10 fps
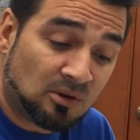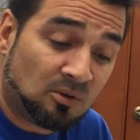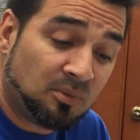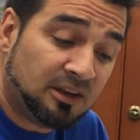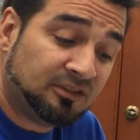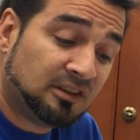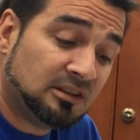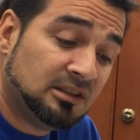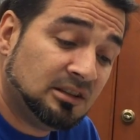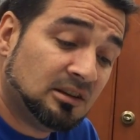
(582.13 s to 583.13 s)
Well,
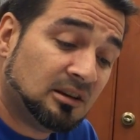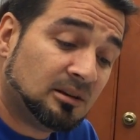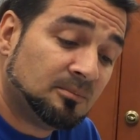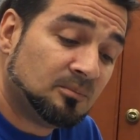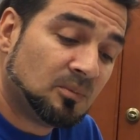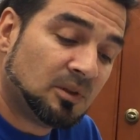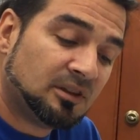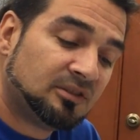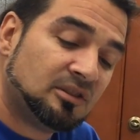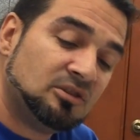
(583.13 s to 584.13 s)
basically,
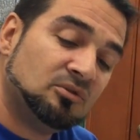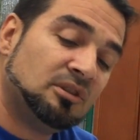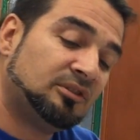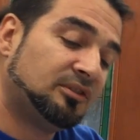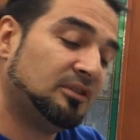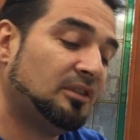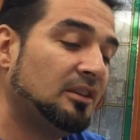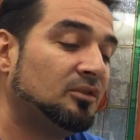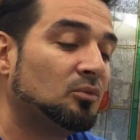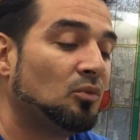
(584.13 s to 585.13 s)
the units
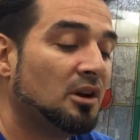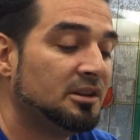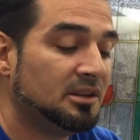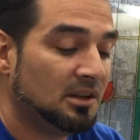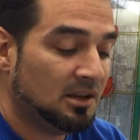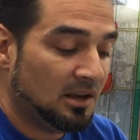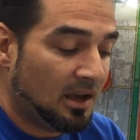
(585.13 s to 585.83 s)
tend to run